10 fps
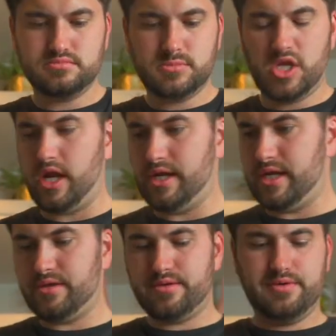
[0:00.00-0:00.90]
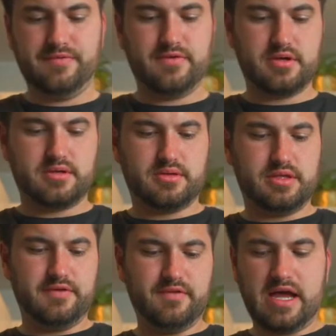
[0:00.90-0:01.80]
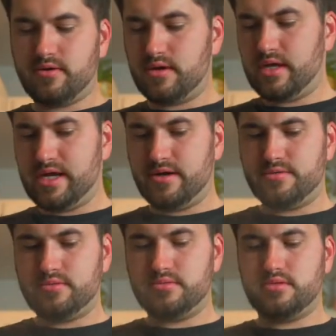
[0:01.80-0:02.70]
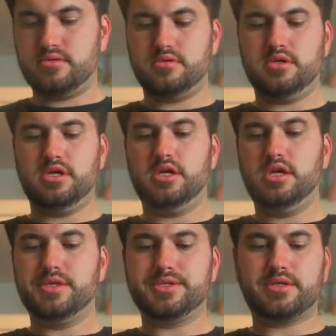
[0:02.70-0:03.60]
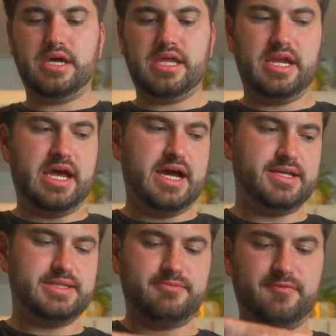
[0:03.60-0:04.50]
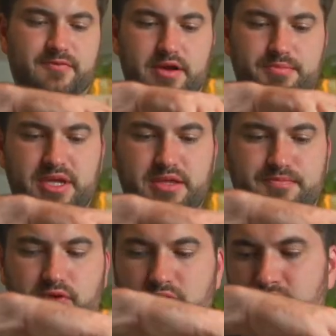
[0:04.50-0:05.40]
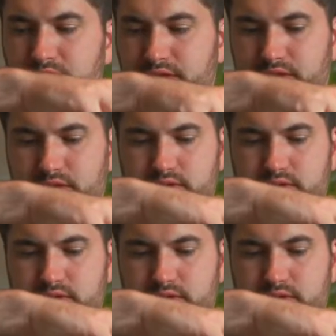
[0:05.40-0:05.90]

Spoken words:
All right, now that we've cooked the flour down, let's go ahead and add some of our beef broth.